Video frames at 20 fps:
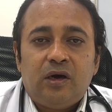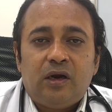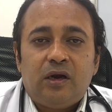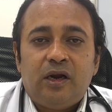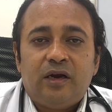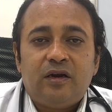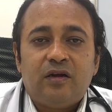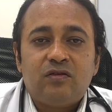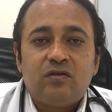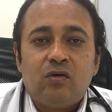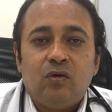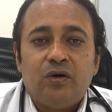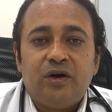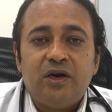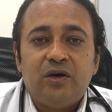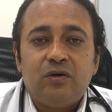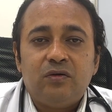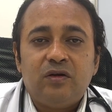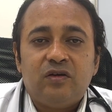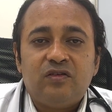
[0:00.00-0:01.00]
Let us look
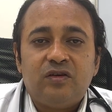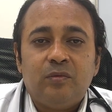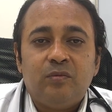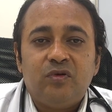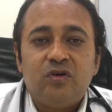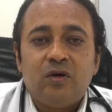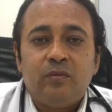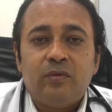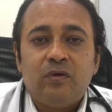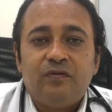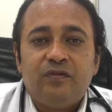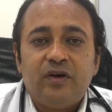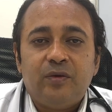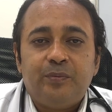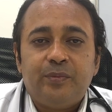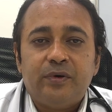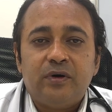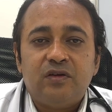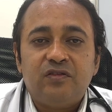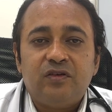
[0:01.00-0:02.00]
into the symptom of a
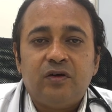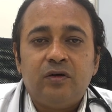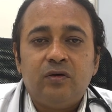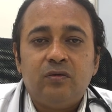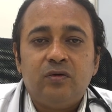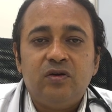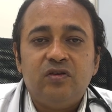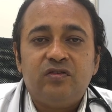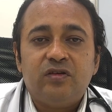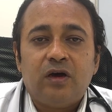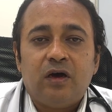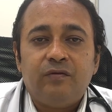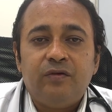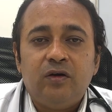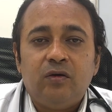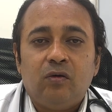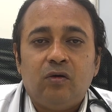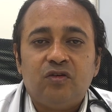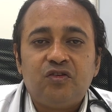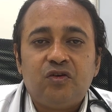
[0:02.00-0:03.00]
person who is
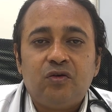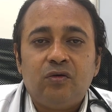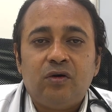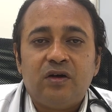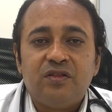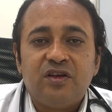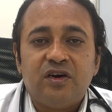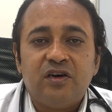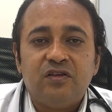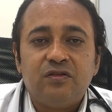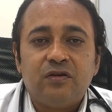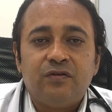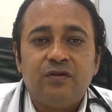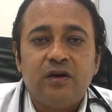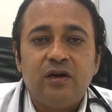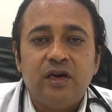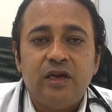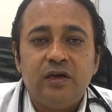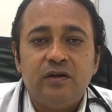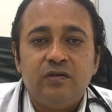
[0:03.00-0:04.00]
having osteoarthritis of the
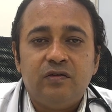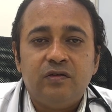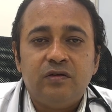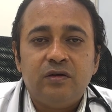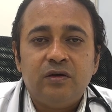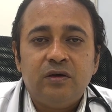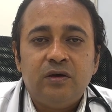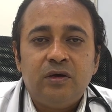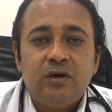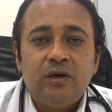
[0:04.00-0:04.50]
knees.